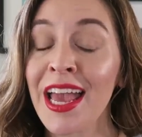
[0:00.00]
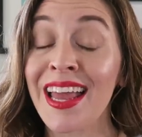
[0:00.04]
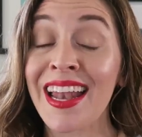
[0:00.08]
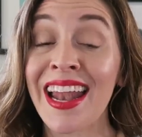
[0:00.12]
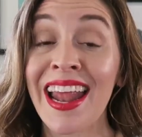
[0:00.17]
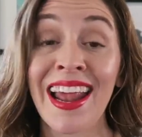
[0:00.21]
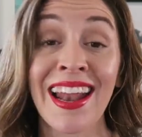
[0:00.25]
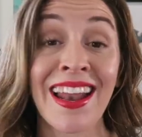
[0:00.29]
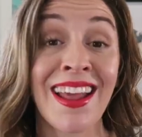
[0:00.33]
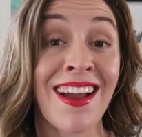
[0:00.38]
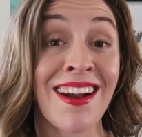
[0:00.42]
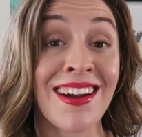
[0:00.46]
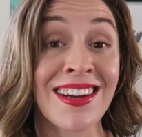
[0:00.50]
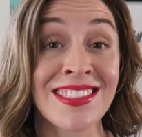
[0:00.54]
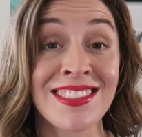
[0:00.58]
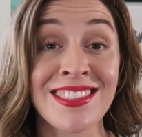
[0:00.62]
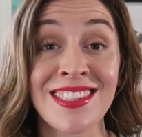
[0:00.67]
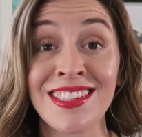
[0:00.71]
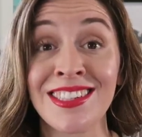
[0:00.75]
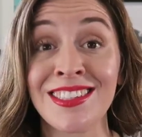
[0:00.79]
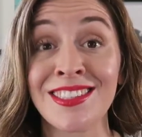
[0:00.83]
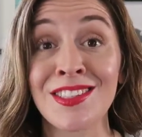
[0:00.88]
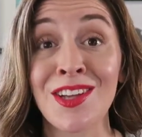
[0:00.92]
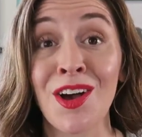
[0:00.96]
and
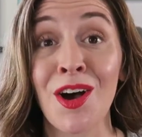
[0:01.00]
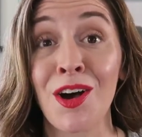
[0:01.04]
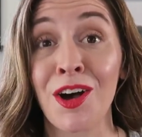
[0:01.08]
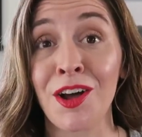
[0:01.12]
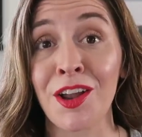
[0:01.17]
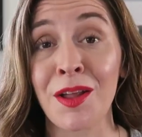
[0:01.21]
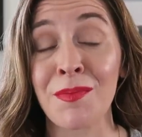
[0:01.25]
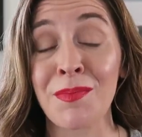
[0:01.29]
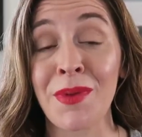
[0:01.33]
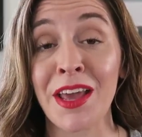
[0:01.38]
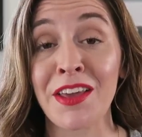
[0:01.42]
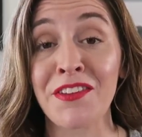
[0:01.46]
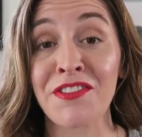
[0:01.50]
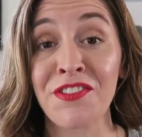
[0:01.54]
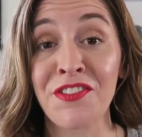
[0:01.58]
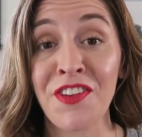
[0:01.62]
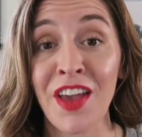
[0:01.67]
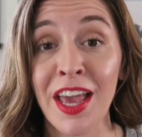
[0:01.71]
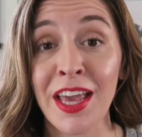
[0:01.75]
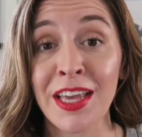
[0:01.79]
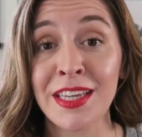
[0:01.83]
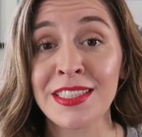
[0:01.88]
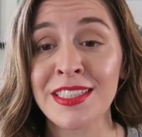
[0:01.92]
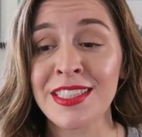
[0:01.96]
antioxidants on my
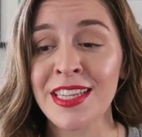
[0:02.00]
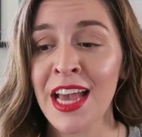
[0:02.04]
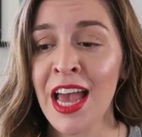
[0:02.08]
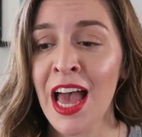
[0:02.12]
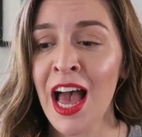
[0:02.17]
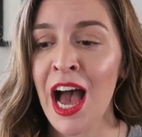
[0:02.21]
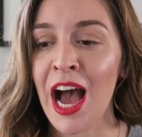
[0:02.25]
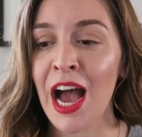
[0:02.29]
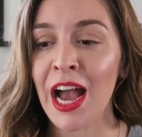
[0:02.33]
face,